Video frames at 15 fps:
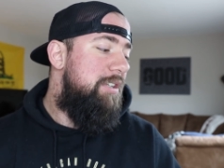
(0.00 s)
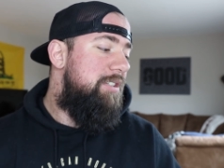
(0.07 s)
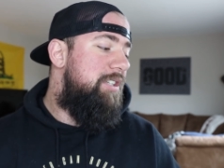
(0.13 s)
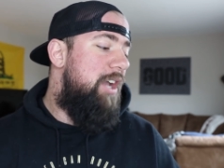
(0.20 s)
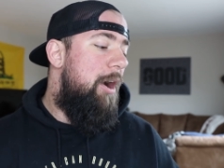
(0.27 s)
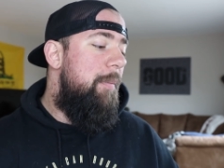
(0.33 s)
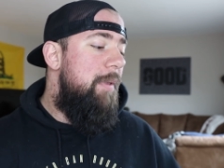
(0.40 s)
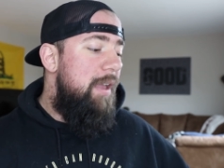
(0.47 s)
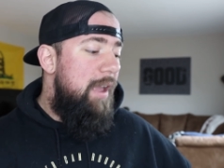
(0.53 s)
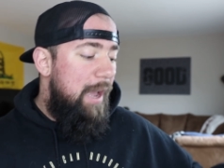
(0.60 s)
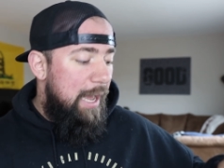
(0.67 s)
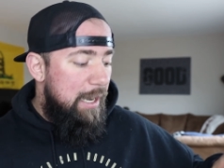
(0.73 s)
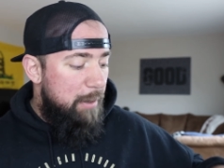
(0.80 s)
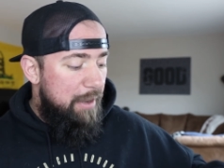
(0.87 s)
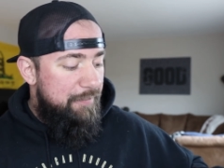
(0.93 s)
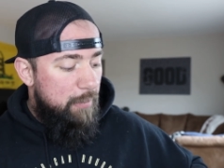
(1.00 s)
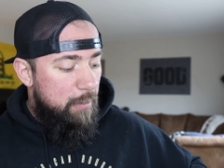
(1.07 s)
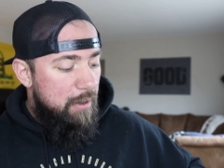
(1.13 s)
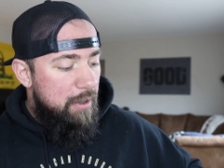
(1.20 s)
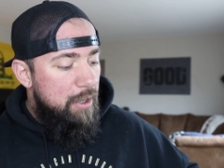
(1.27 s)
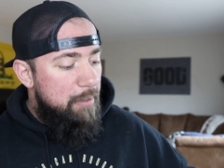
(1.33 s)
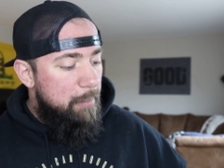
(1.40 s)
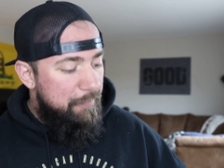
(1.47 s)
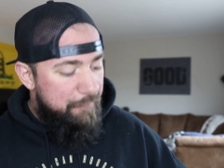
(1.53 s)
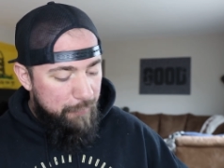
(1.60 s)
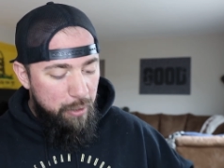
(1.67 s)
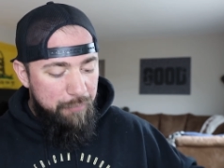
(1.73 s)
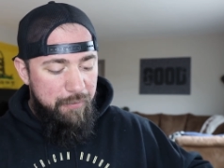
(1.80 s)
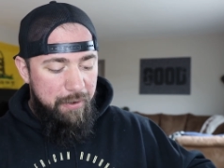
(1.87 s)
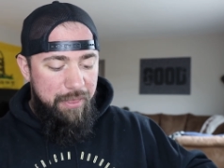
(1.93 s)
So anyway, for, but
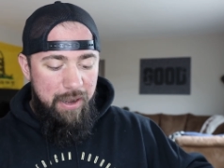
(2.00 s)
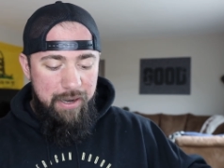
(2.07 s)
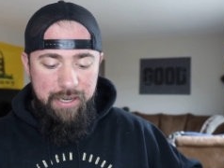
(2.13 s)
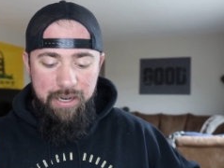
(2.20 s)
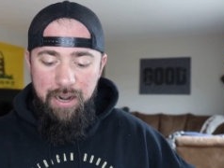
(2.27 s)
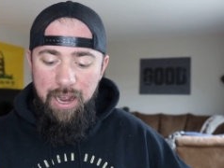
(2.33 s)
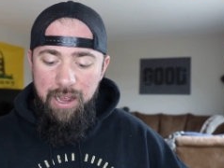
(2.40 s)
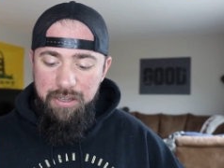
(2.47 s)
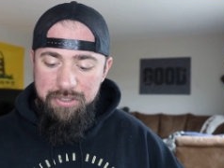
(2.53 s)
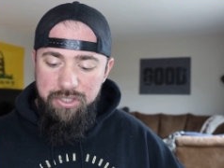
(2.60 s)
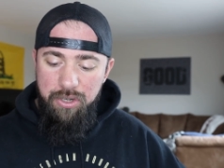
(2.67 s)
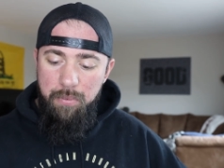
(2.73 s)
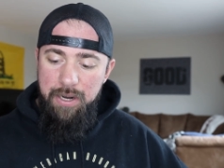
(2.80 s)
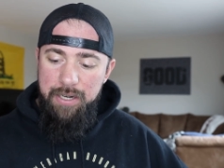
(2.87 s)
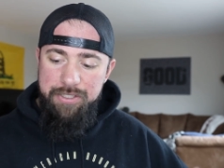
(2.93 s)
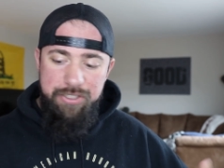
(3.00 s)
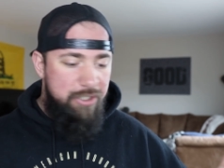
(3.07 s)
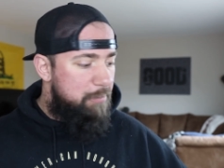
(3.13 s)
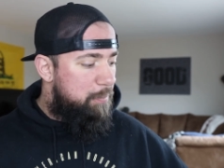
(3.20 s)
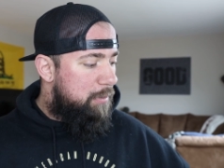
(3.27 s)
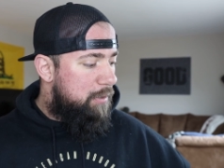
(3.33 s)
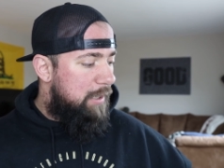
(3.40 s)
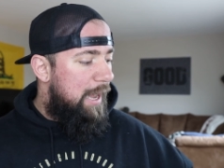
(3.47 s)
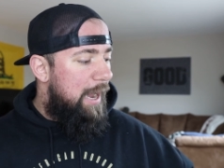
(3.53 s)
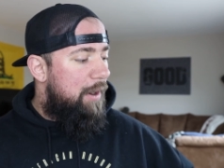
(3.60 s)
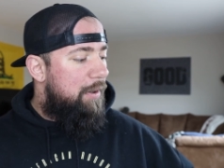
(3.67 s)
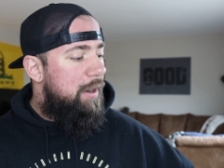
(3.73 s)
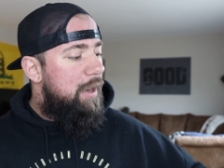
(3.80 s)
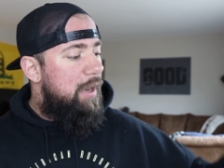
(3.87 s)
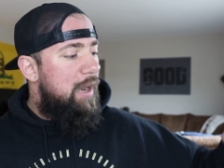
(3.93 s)
food for thought here. I also wanted to pull
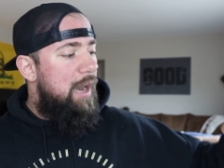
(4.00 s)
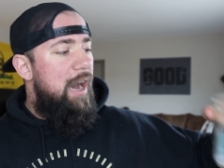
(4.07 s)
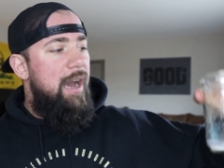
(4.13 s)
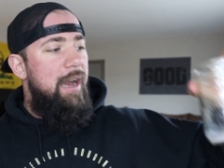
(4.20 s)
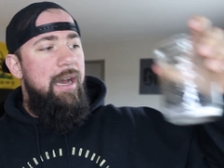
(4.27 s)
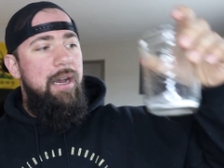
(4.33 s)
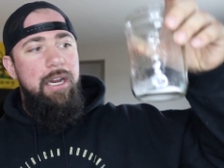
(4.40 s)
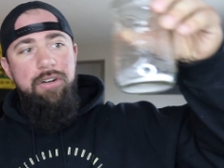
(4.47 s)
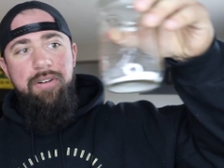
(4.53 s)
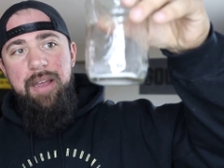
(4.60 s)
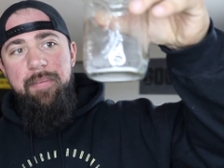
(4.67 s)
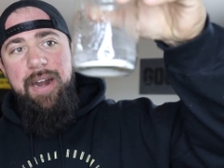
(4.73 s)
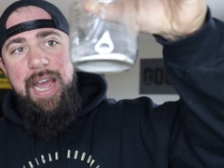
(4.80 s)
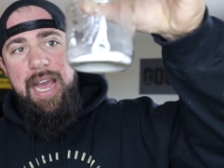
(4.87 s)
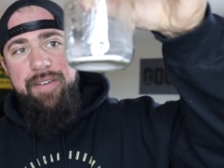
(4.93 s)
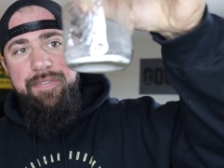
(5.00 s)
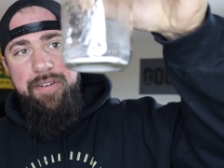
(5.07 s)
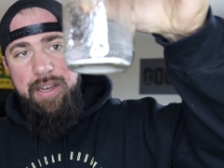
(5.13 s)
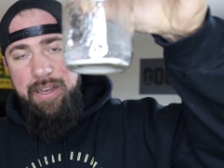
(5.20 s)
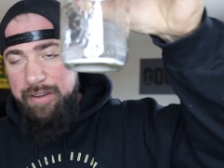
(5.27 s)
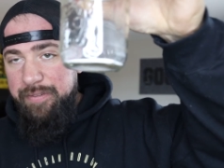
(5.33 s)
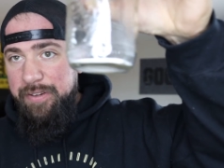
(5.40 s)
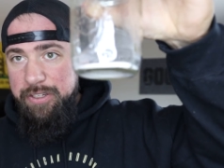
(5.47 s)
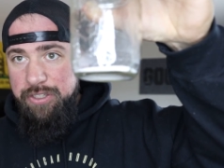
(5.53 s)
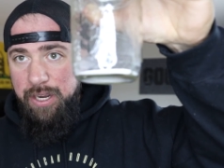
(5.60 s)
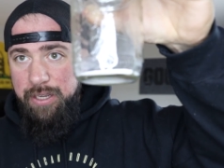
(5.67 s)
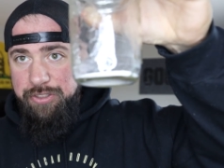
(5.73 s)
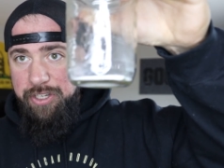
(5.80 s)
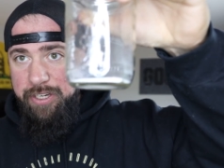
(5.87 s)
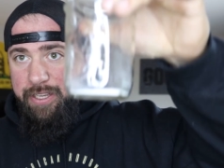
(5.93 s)
out uh, a gram and a half of
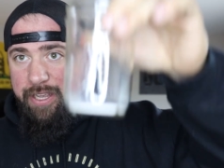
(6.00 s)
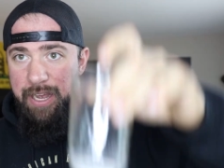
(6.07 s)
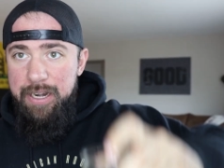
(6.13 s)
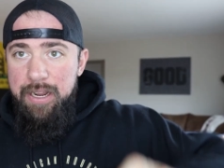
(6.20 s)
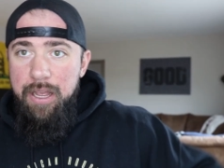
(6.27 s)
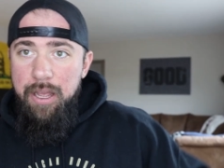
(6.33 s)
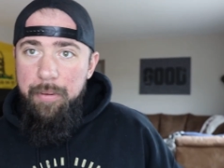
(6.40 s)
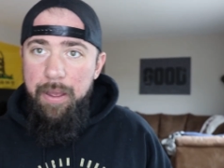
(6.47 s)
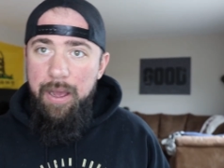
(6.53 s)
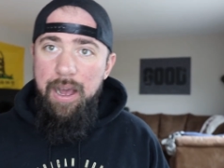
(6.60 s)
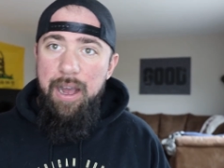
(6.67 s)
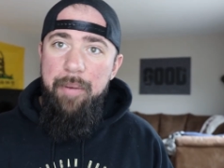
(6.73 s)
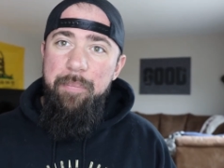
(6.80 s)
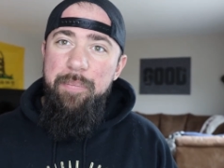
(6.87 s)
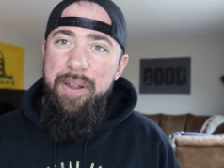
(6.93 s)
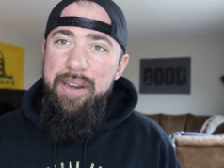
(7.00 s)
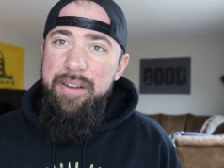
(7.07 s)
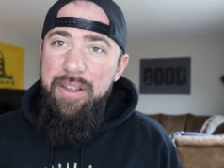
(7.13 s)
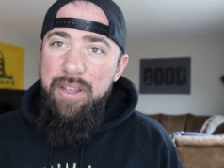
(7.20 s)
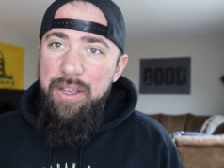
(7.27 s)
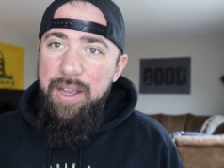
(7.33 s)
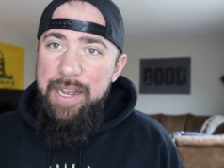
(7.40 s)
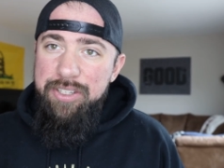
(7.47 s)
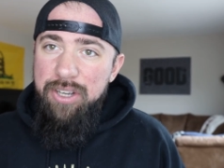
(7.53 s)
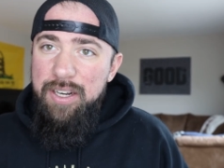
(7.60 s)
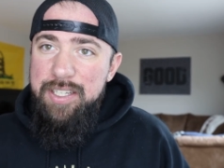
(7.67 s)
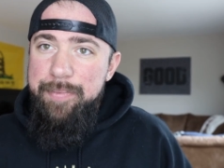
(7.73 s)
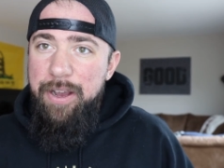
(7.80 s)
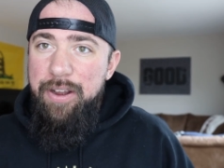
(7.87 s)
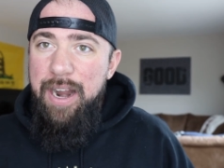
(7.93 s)
nitrosigine, um, but I
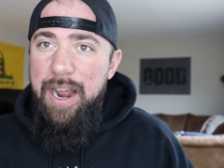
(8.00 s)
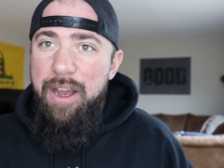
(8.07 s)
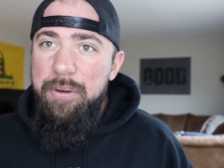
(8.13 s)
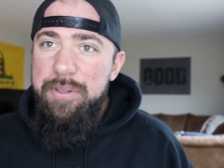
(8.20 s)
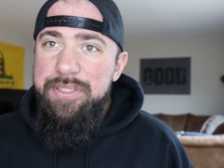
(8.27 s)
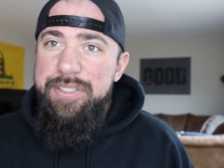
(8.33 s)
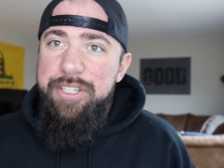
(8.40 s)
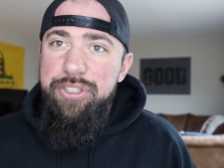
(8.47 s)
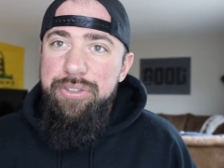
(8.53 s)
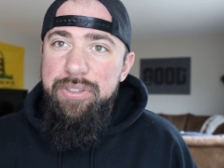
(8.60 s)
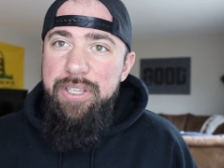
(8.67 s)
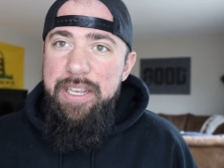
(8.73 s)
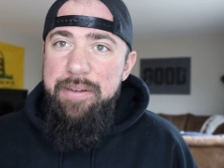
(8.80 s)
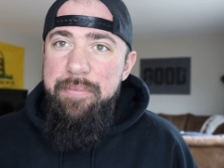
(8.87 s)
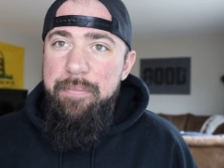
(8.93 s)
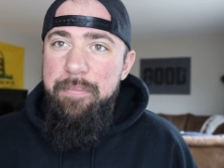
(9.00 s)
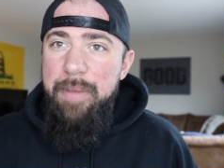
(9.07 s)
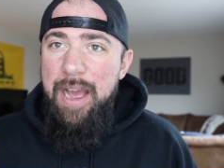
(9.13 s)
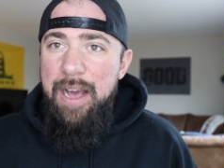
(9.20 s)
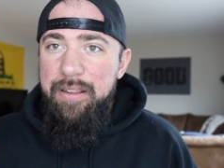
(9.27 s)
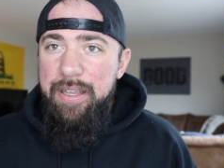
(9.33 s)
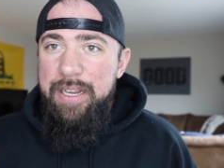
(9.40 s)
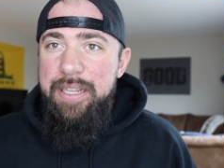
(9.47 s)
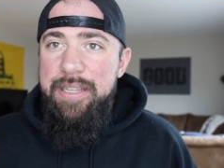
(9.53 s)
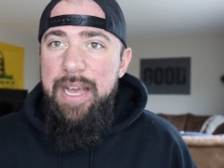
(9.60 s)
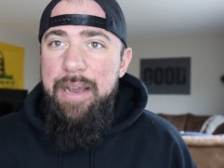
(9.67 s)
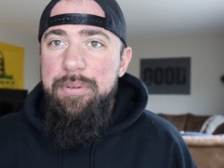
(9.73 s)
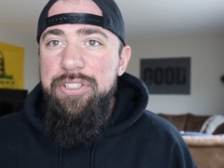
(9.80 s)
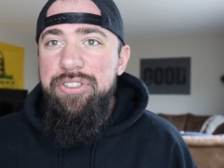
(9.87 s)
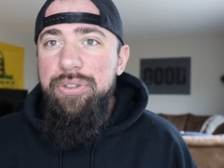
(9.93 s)
talked about how citrulline malate, and
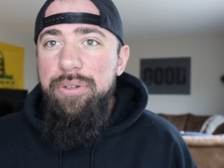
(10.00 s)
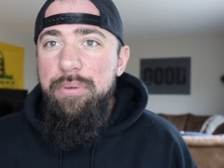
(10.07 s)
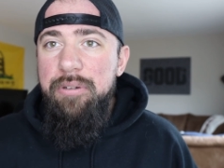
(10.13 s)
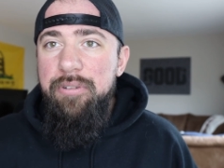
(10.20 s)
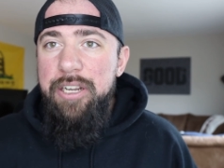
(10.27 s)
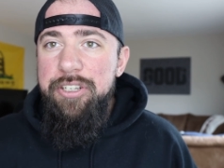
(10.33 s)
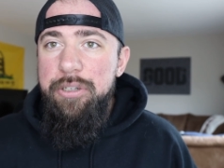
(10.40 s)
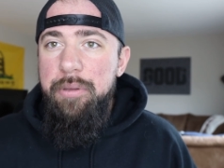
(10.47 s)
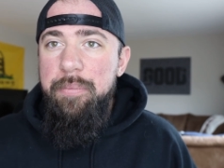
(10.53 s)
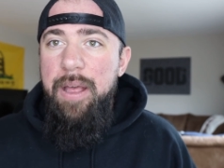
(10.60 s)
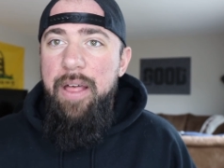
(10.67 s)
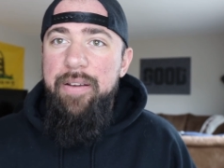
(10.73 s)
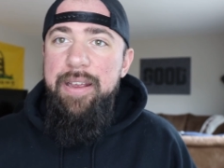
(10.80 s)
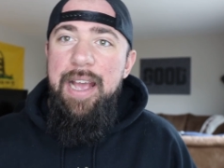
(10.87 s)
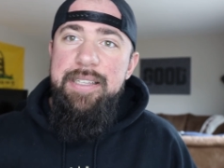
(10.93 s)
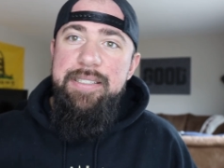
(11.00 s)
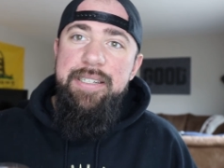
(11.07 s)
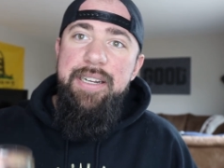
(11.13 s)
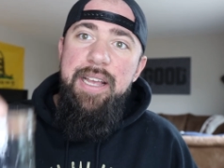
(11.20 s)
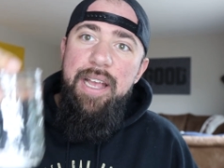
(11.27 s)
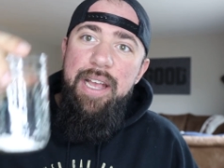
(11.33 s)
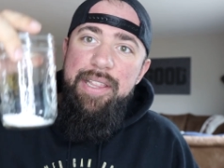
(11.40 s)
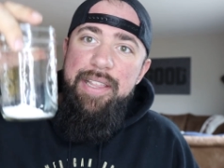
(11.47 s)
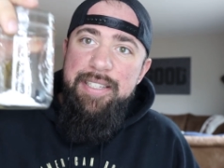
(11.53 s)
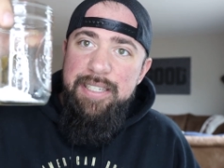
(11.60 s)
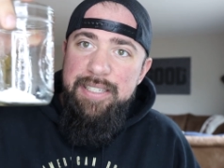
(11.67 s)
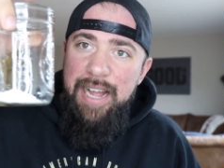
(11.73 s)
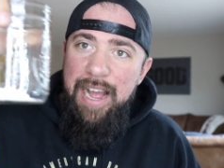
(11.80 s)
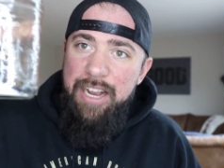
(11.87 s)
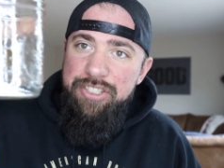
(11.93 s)
that was a two to one ratio with malic acid. This
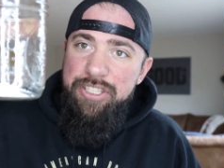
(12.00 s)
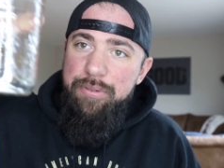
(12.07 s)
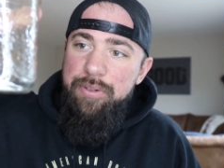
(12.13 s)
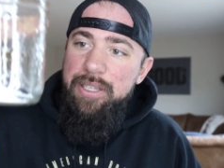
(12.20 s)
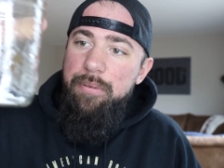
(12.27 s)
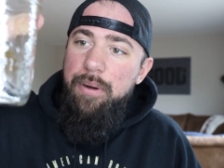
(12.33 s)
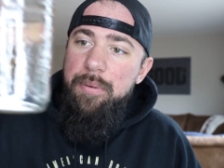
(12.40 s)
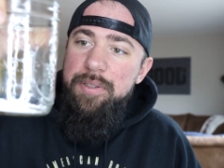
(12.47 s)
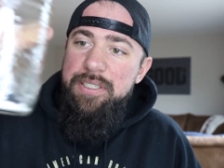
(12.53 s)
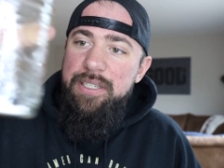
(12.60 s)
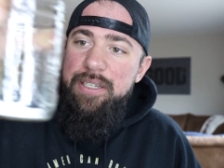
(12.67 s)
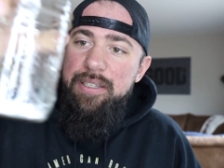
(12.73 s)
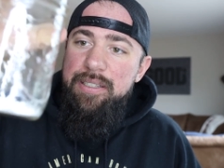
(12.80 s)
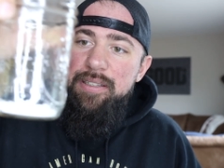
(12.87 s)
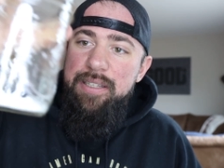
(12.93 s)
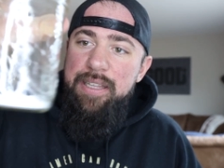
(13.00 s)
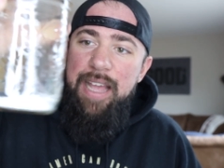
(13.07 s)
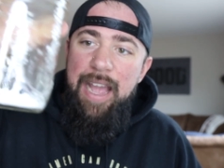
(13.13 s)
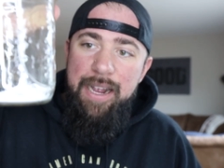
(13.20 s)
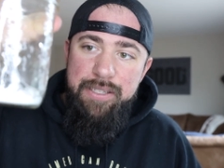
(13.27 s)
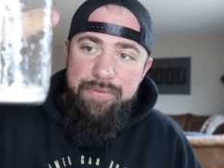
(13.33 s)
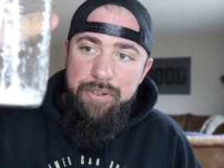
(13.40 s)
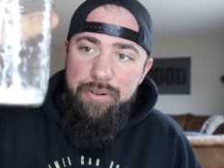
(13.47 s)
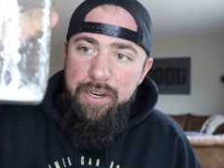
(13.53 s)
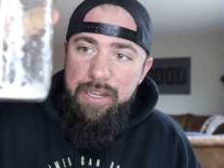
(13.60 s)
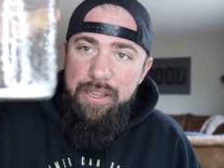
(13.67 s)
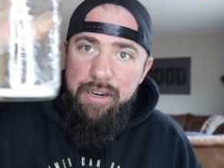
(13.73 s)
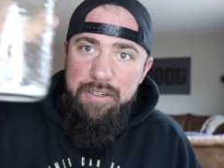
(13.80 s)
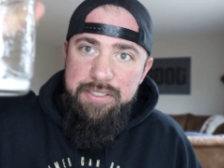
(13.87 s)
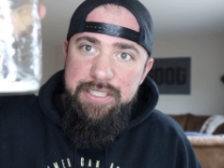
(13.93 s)
is actually really what was the active
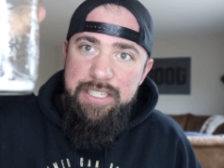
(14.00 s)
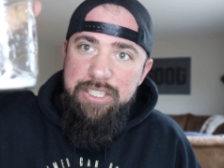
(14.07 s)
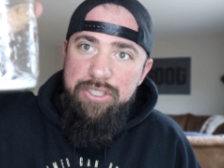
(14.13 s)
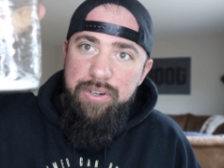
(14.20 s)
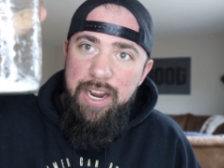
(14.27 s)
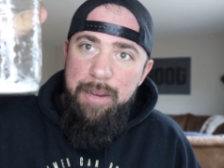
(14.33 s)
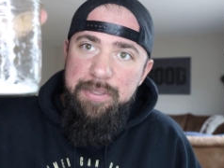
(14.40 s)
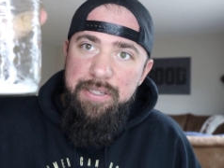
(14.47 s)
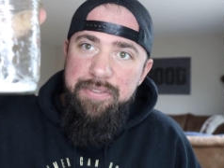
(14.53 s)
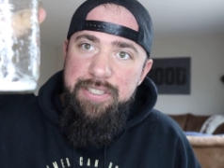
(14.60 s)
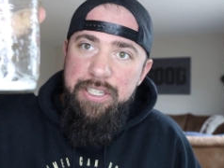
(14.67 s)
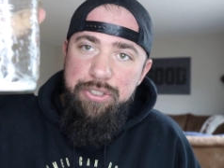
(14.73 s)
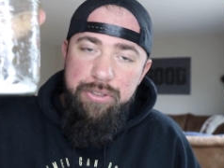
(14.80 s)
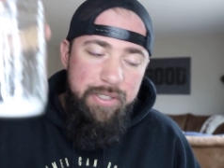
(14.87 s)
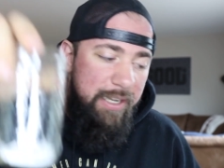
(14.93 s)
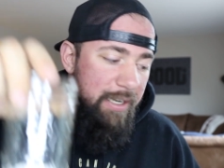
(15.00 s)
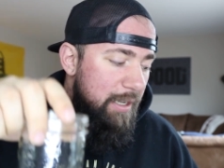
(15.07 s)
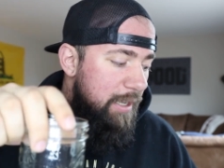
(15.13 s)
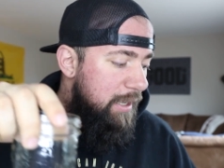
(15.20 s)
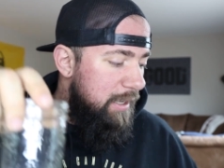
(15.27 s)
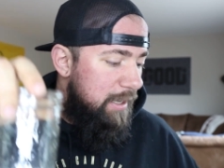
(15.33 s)
ingredient there, six grams of citrulline